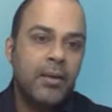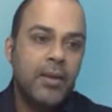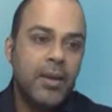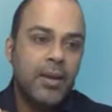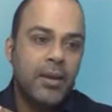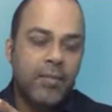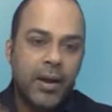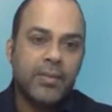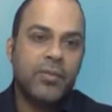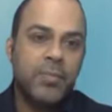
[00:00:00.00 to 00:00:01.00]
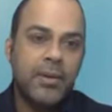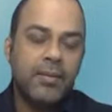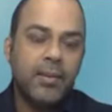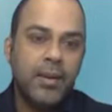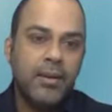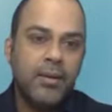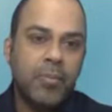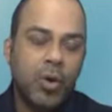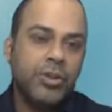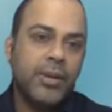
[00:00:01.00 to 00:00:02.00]
The advancements in
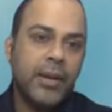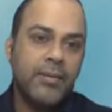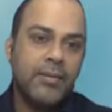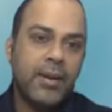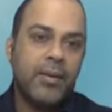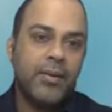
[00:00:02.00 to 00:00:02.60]
blockchain is there,